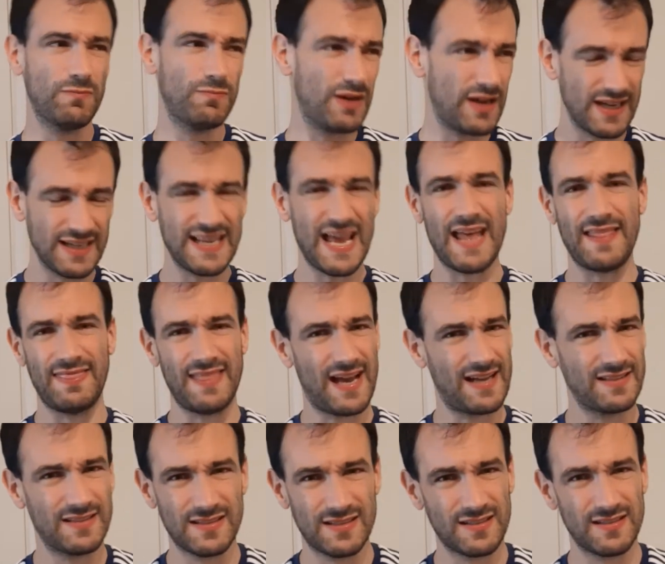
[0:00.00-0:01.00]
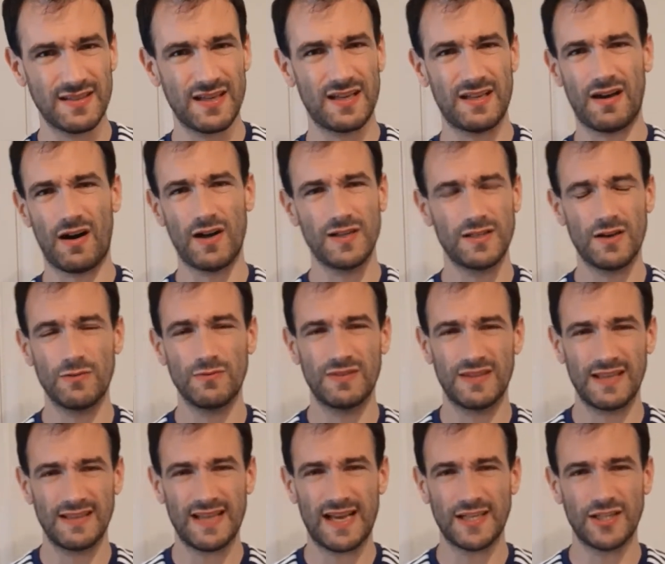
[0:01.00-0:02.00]
But again, I don't
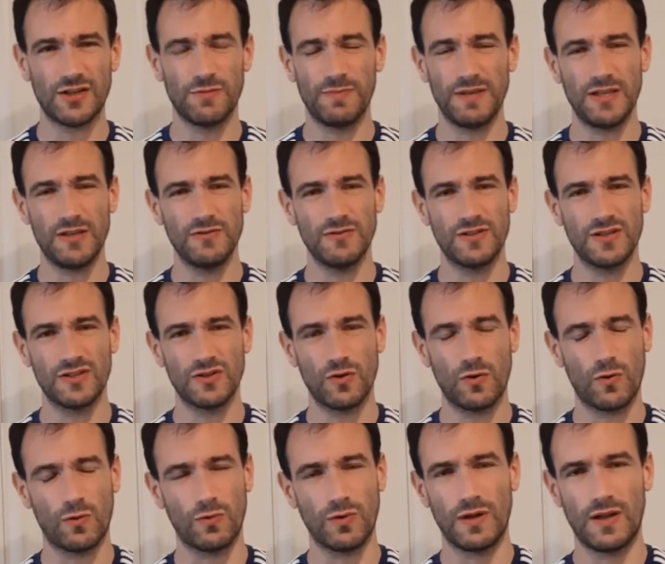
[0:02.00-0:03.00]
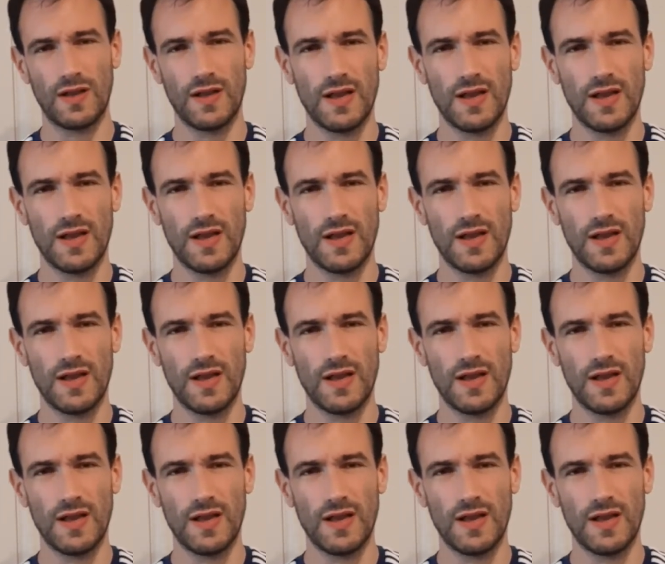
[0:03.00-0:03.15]
think that should be used at all.